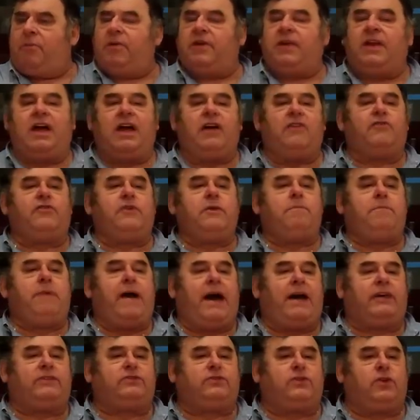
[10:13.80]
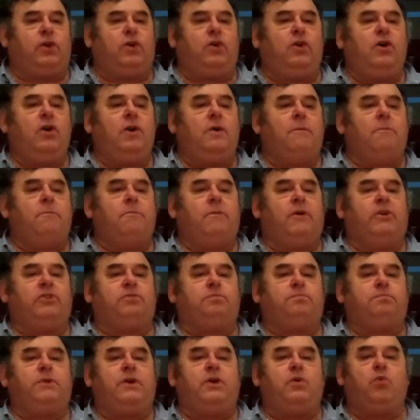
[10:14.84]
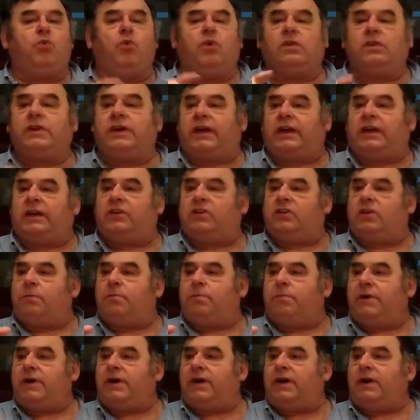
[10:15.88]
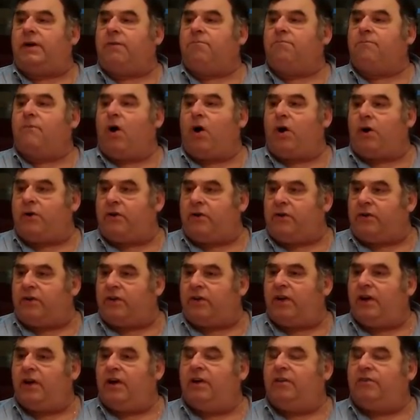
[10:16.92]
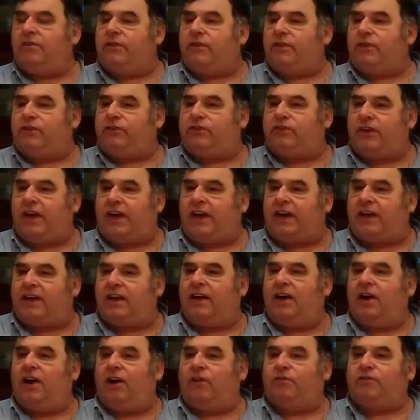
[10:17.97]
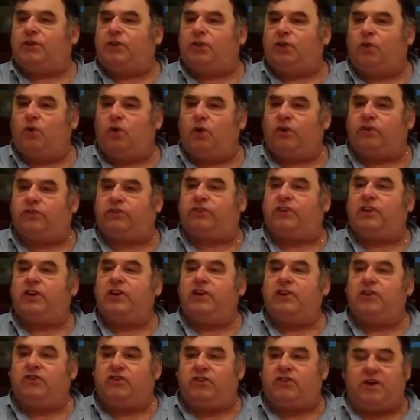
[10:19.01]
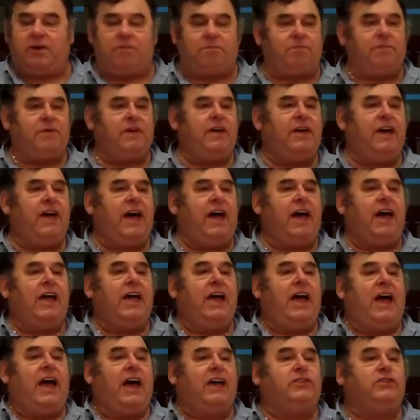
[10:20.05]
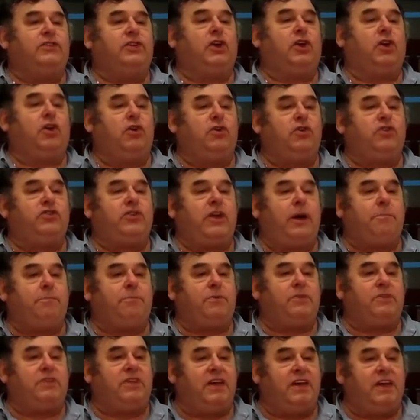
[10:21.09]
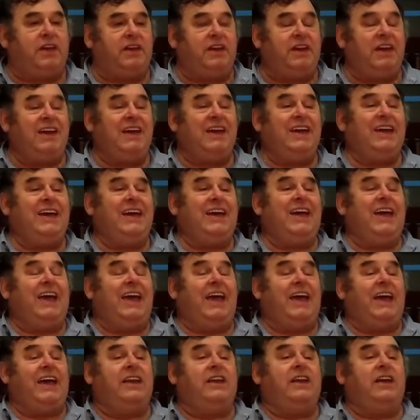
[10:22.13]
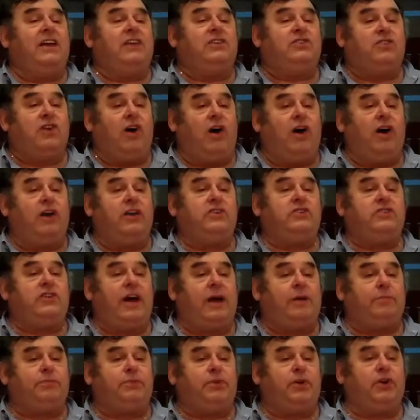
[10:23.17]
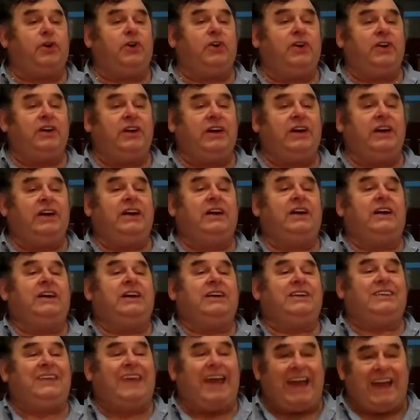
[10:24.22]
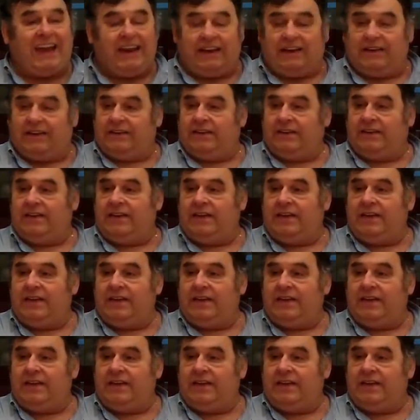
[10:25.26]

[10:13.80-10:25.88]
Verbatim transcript: But every pastor must be willing to be martyred for the sake of the Lord's sheep, as the Good Shepherd did in John chapter 10.